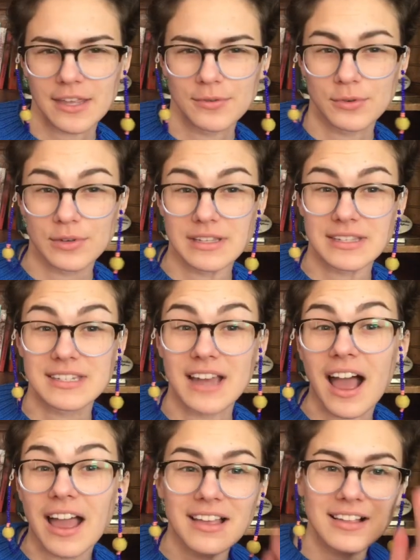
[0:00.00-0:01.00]
Rooney
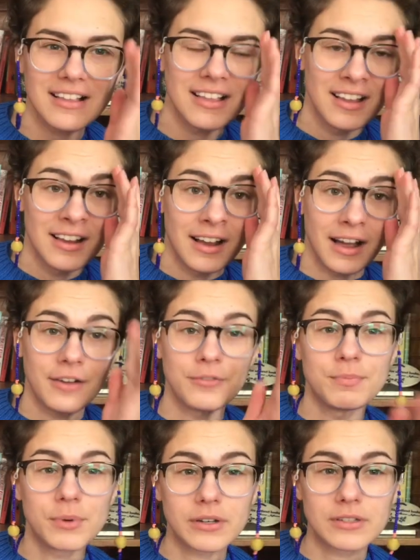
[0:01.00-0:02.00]
style of
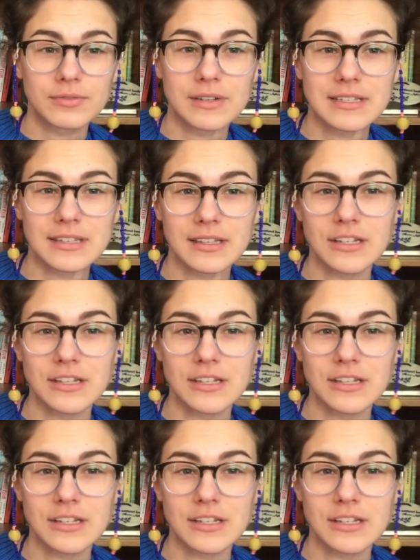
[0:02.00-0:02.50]
books recently.